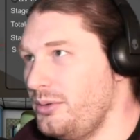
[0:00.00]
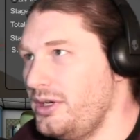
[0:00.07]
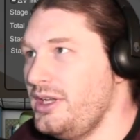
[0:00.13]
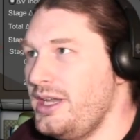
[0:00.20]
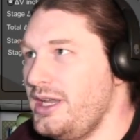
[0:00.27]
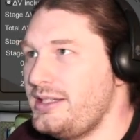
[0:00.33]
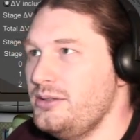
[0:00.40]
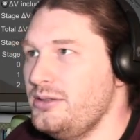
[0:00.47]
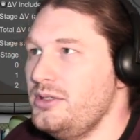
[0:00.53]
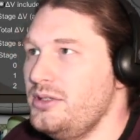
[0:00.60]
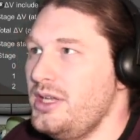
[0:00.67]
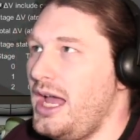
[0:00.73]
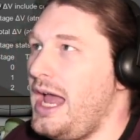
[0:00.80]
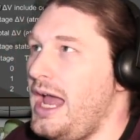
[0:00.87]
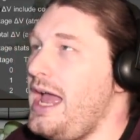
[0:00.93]
So
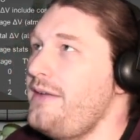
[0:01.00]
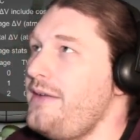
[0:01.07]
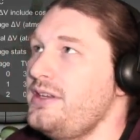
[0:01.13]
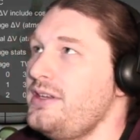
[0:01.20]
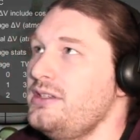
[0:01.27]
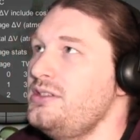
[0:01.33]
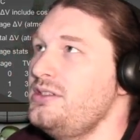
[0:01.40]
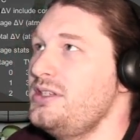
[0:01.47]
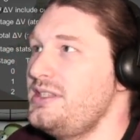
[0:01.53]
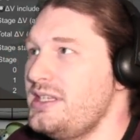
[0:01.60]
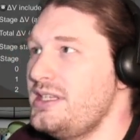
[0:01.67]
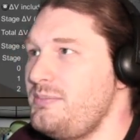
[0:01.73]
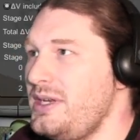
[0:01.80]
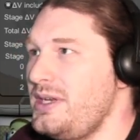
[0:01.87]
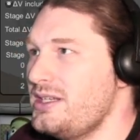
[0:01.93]
having just
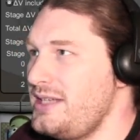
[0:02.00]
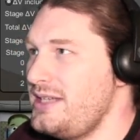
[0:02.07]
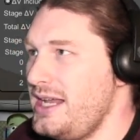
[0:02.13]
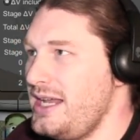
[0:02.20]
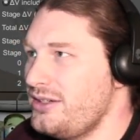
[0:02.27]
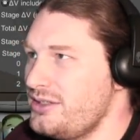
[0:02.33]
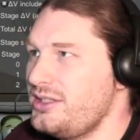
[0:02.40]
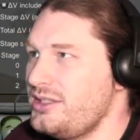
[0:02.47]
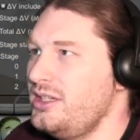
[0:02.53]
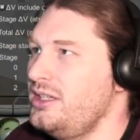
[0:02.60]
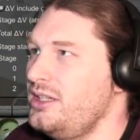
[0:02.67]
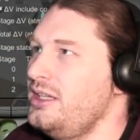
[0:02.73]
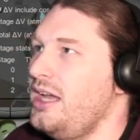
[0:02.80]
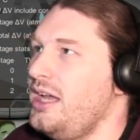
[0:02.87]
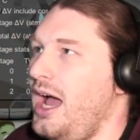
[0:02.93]
this many containers,
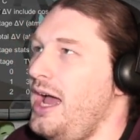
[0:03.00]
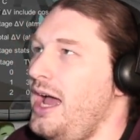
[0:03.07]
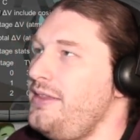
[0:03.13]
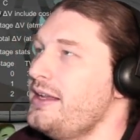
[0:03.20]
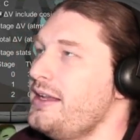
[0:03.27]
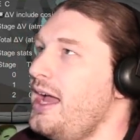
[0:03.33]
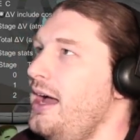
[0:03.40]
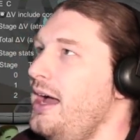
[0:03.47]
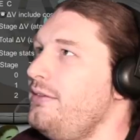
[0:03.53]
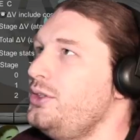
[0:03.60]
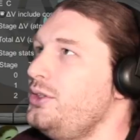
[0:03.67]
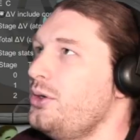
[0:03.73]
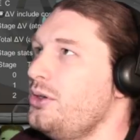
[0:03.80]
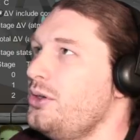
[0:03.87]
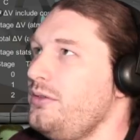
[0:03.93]
I think I have a
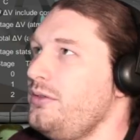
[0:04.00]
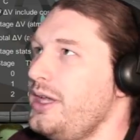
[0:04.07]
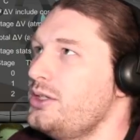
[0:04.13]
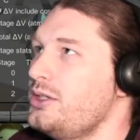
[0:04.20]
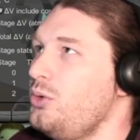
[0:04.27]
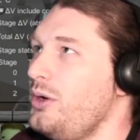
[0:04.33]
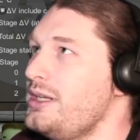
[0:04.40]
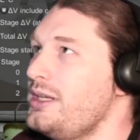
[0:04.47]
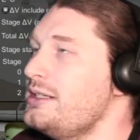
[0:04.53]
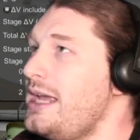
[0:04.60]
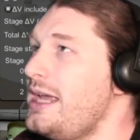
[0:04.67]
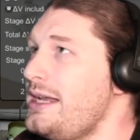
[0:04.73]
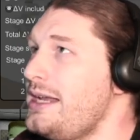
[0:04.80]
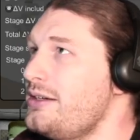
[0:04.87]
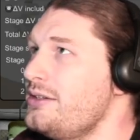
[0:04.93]
total of like 20
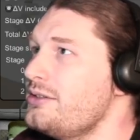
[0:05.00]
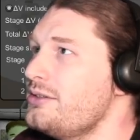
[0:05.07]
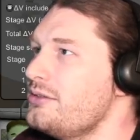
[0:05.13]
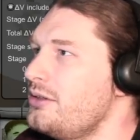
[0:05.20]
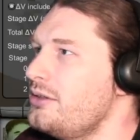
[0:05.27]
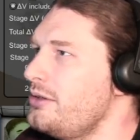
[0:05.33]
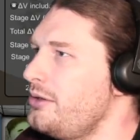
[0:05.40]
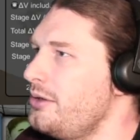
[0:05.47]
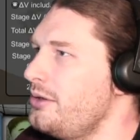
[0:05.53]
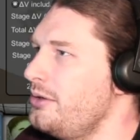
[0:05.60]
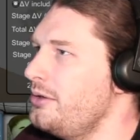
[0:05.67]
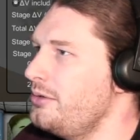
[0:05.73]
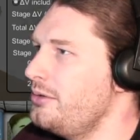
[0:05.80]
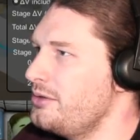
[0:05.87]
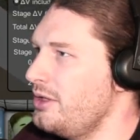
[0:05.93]
containers. Oh,
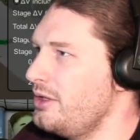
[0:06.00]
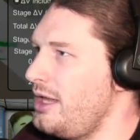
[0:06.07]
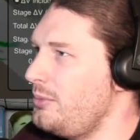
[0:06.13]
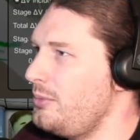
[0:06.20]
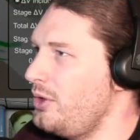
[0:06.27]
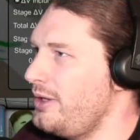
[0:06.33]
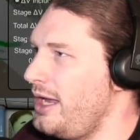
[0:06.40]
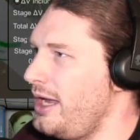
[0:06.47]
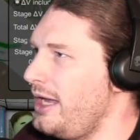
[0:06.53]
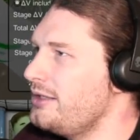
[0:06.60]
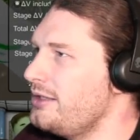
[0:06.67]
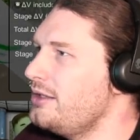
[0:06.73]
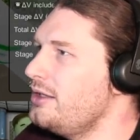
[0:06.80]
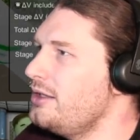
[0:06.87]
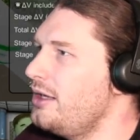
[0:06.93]
no, there's a lot more than that.
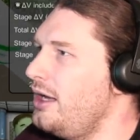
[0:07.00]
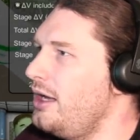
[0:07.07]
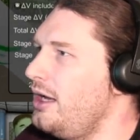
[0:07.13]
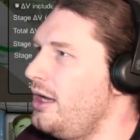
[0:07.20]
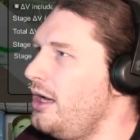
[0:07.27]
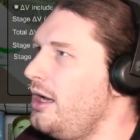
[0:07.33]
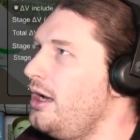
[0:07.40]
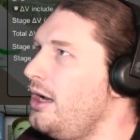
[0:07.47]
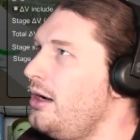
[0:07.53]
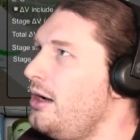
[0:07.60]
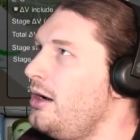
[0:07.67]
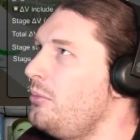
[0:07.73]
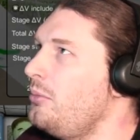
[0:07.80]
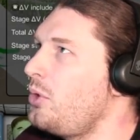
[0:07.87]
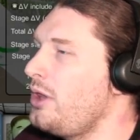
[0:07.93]

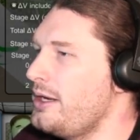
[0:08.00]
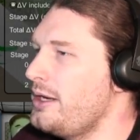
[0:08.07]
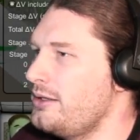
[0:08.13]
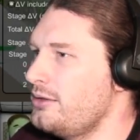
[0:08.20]
More like